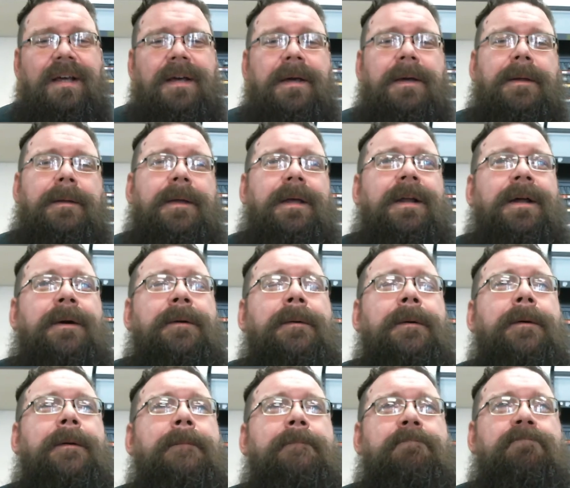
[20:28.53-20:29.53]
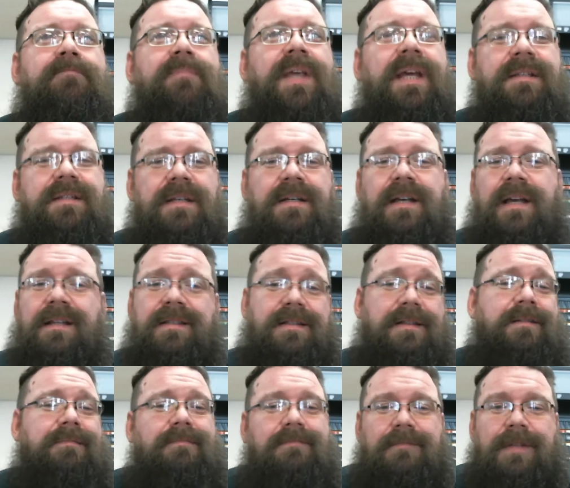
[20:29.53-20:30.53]
You know, it's
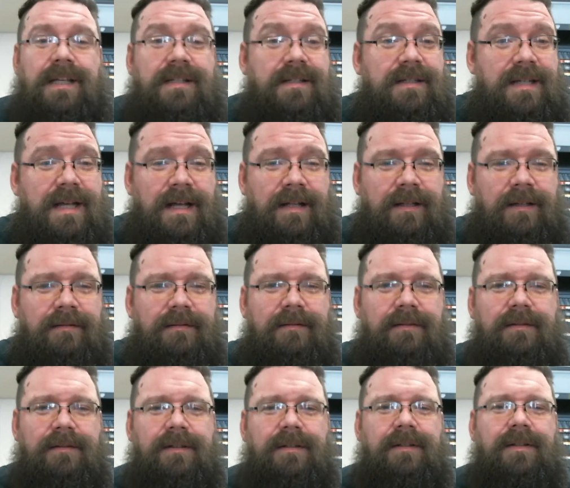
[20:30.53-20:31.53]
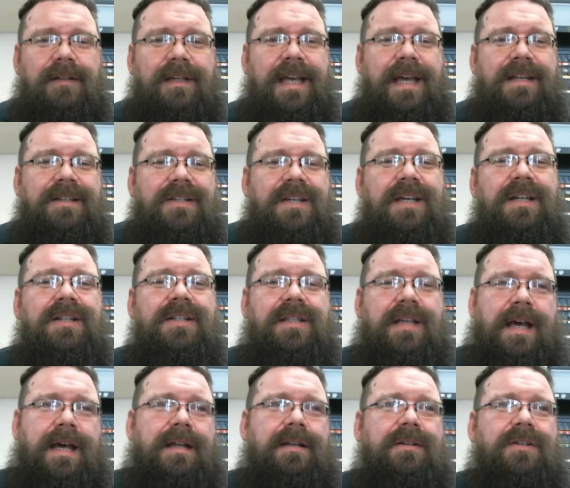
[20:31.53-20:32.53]
a talent. You can't teach
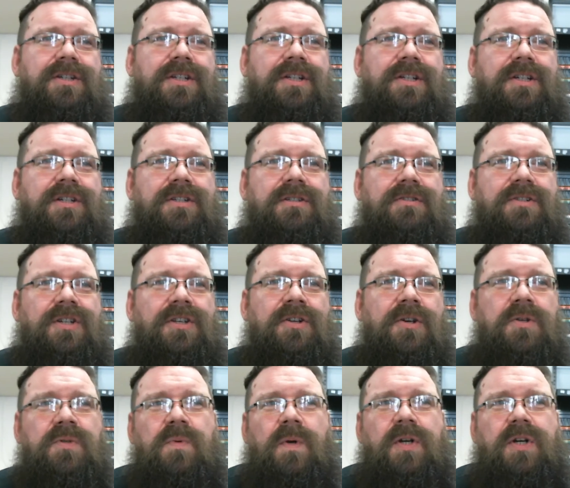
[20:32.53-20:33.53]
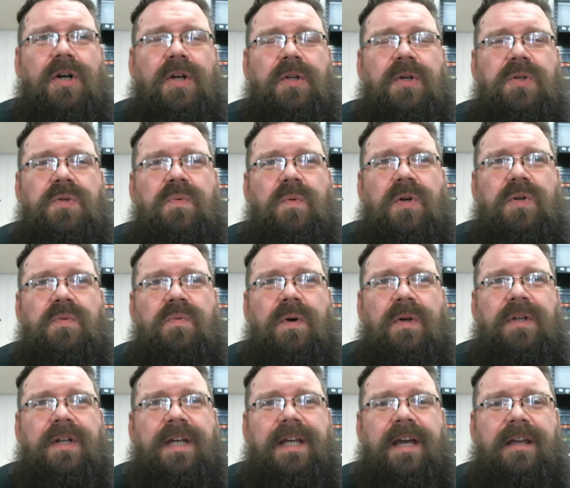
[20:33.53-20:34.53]
that. She knows what colors worked
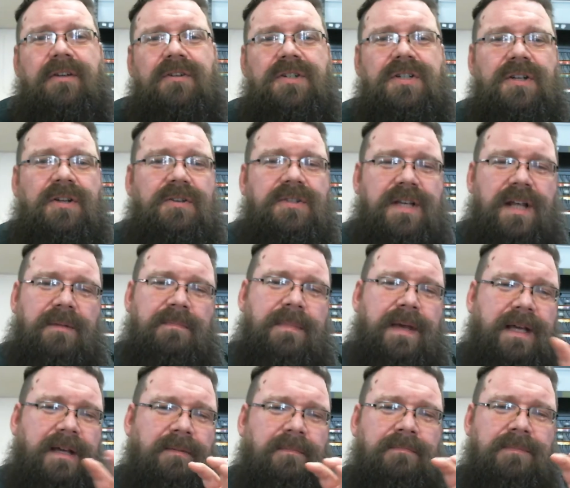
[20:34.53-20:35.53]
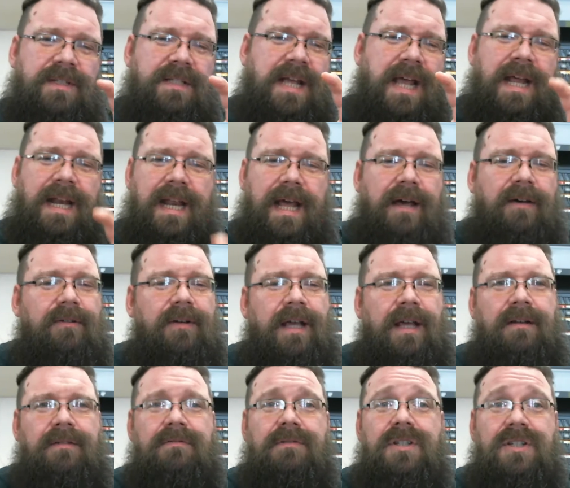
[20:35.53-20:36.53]
well together. She knows how to make them stand out,
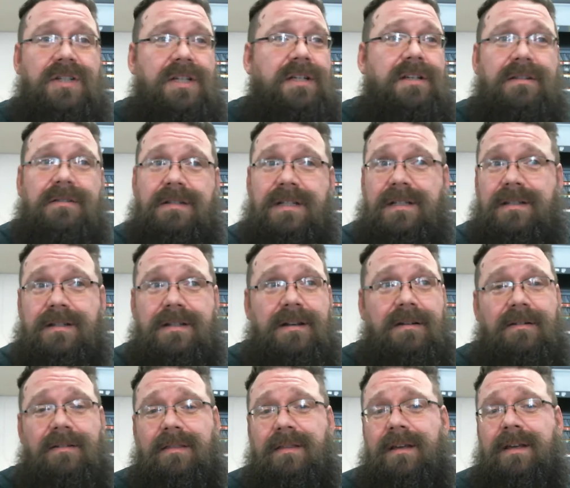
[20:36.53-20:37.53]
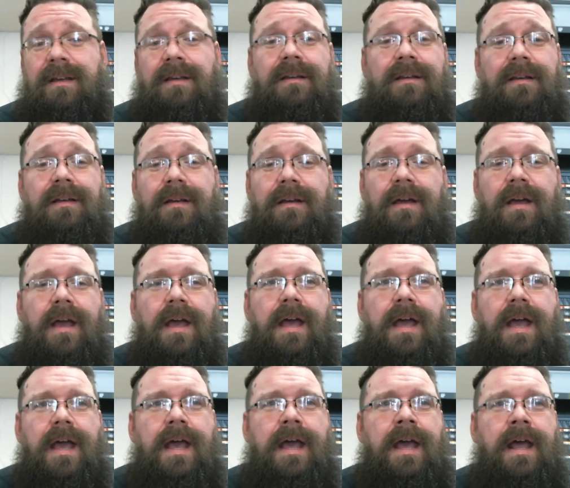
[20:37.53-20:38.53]
and she just did her thing.
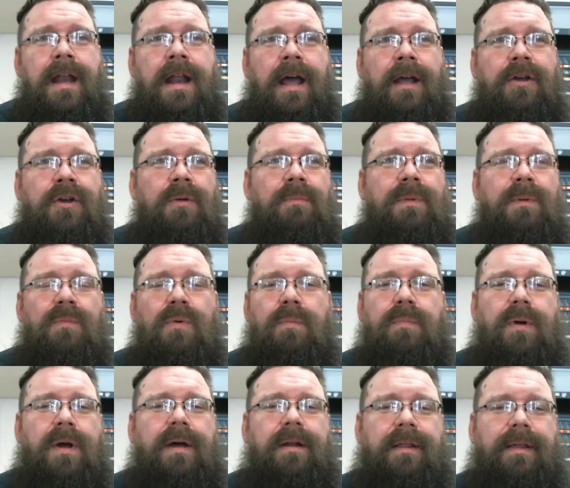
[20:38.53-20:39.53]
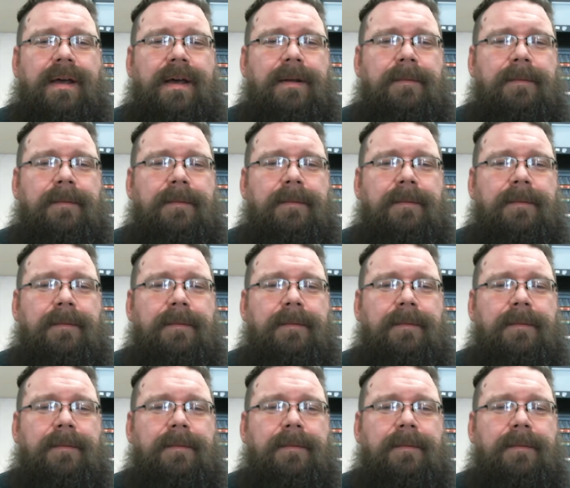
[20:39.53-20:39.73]
And I couldn't be more proud of that.